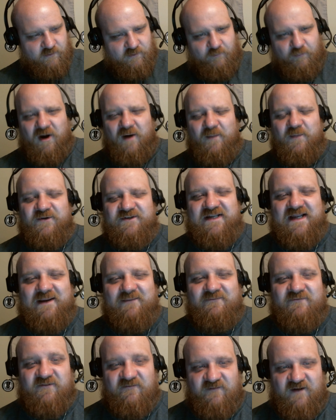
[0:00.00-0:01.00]
The proper
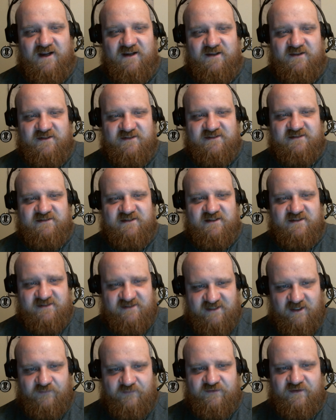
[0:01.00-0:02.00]
time for violence is in
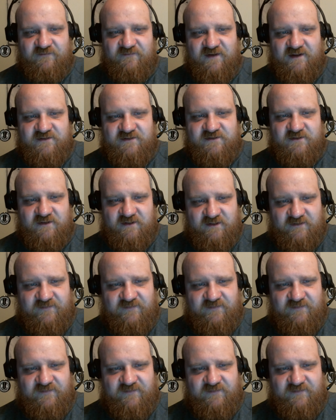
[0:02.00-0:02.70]
self-defense or the